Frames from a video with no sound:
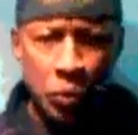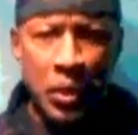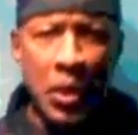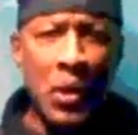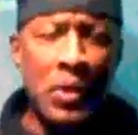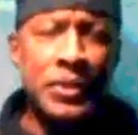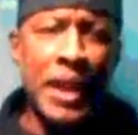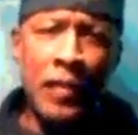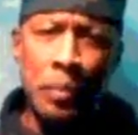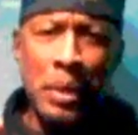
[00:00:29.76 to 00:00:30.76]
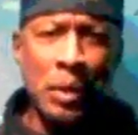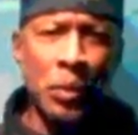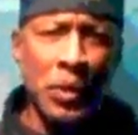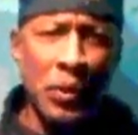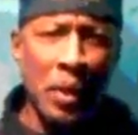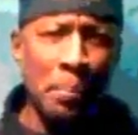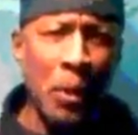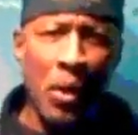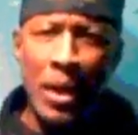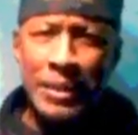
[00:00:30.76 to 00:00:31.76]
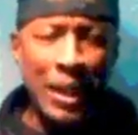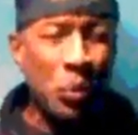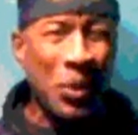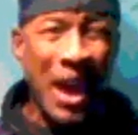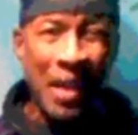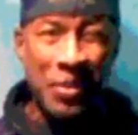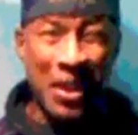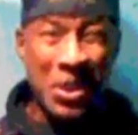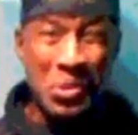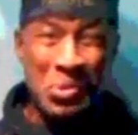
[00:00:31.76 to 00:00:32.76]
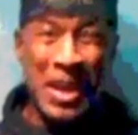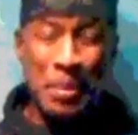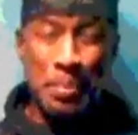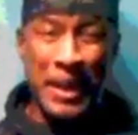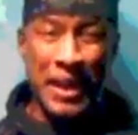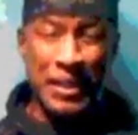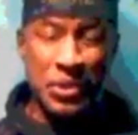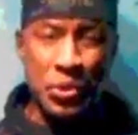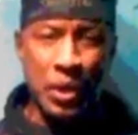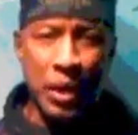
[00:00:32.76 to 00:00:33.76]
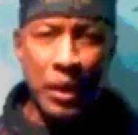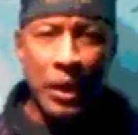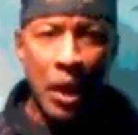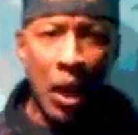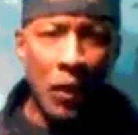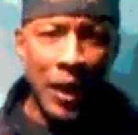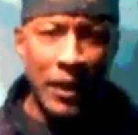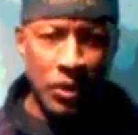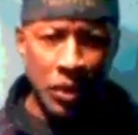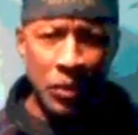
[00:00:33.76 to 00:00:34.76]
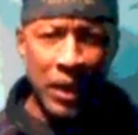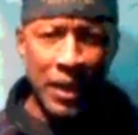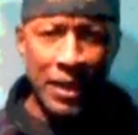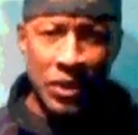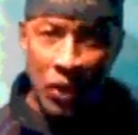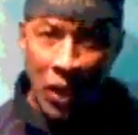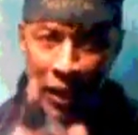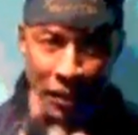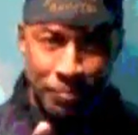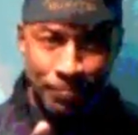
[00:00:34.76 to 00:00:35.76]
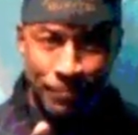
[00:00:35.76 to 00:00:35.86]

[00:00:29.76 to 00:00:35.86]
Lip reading: to rehearse, everybody will know their parts, and we'll have a great band this year. All right, so you ready to get started?